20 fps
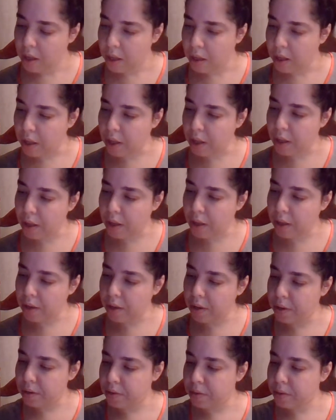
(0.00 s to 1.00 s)

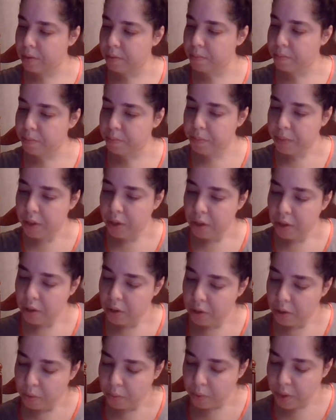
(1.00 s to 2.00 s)
and
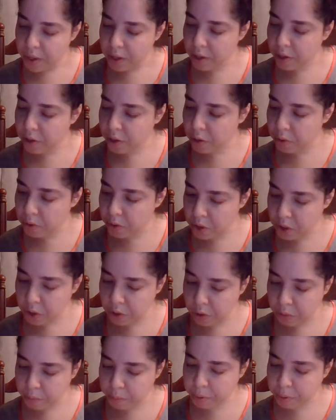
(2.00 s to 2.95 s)
we could go to